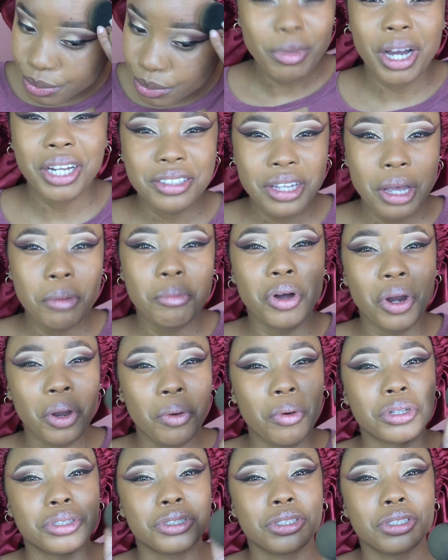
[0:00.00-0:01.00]
By the time
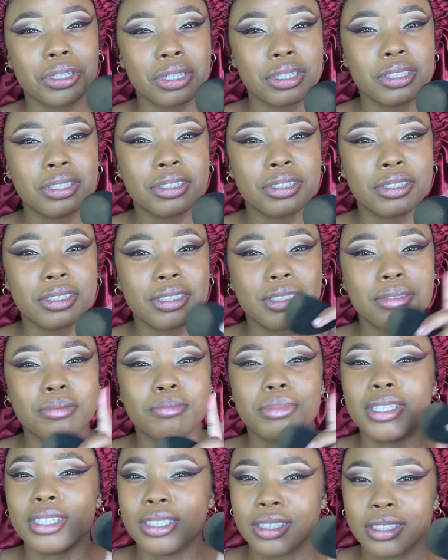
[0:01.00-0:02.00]
you're watching this,
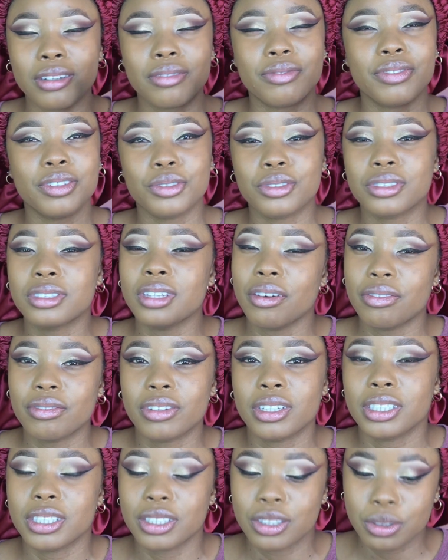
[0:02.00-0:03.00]
my TikTok video is
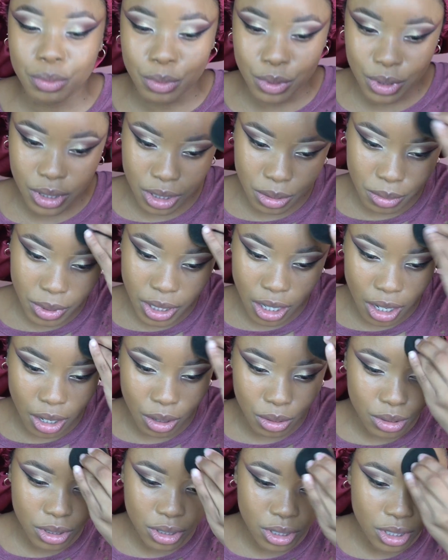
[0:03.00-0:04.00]
definitely supposed to be
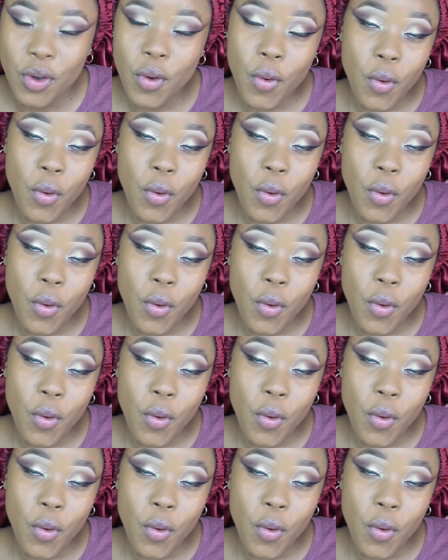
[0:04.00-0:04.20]
out.